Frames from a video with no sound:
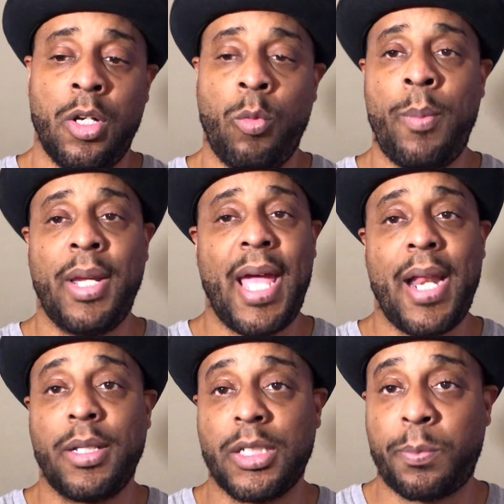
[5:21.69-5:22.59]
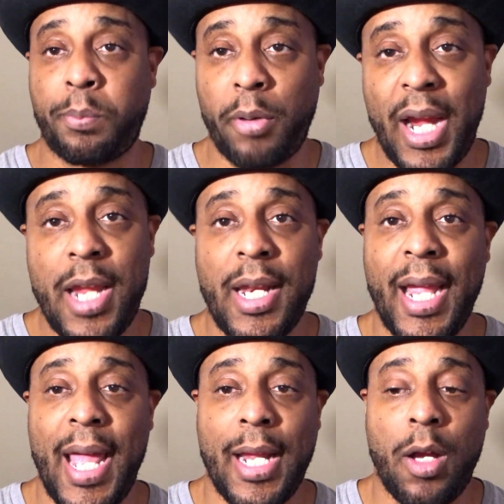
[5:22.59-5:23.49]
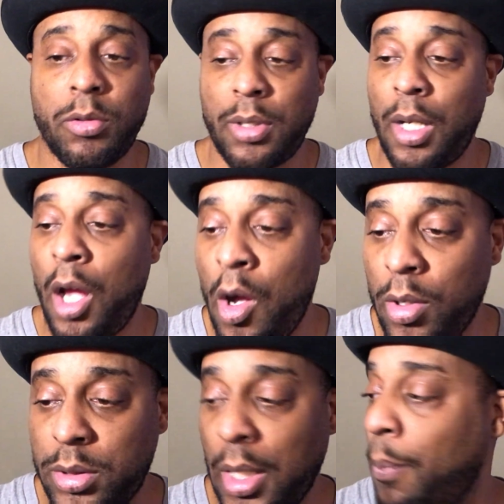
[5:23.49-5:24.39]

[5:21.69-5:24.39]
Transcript: women got to just pray. They got to go to the altar.